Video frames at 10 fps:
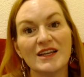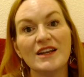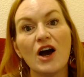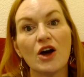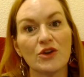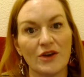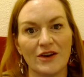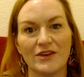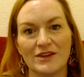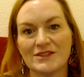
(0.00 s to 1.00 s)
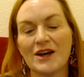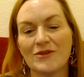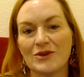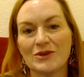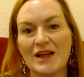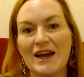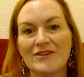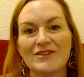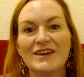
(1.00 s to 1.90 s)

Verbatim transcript: in other areas of their life.